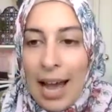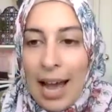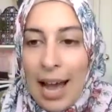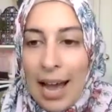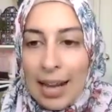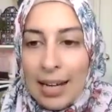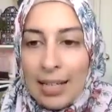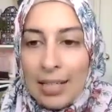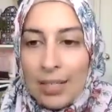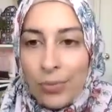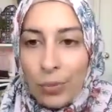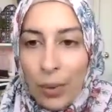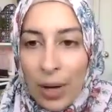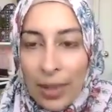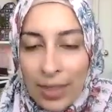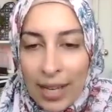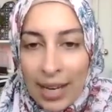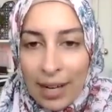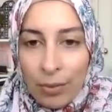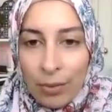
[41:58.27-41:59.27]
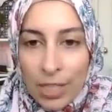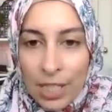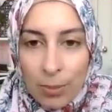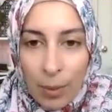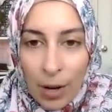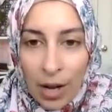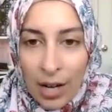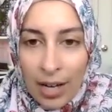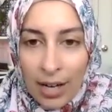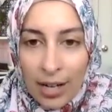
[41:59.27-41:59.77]
And when they
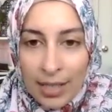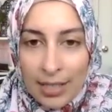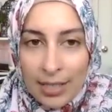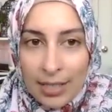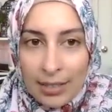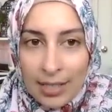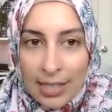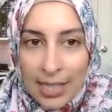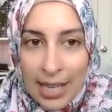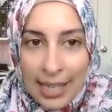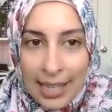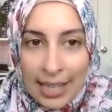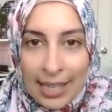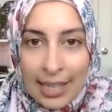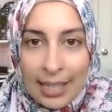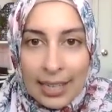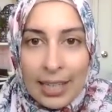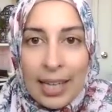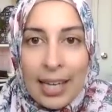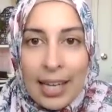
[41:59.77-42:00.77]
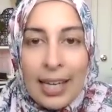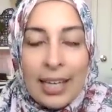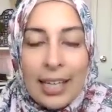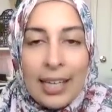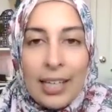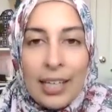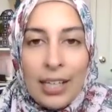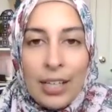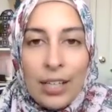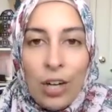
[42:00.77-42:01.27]
respond saying like,
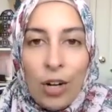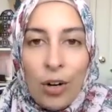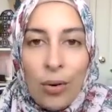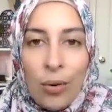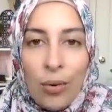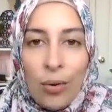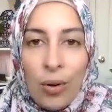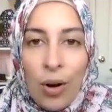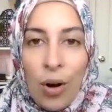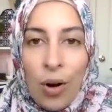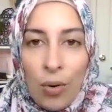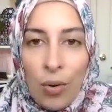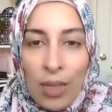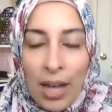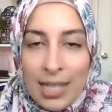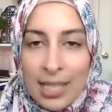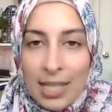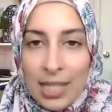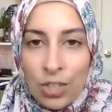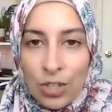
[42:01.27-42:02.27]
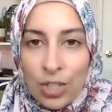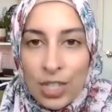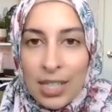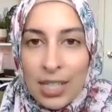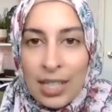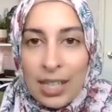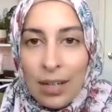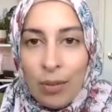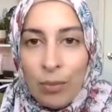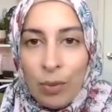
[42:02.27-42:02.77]
oh, that's
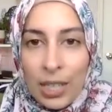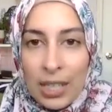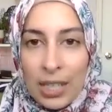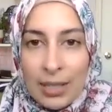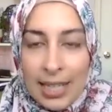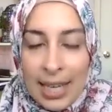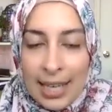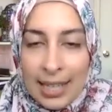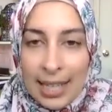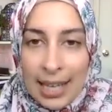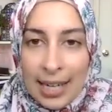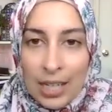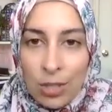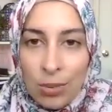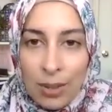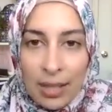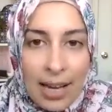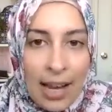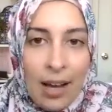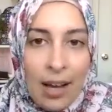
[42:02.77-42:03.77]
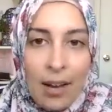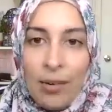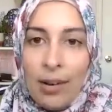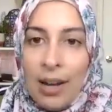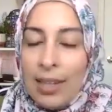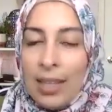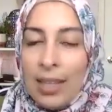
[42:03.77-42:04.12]
interesting, we'll take that into account.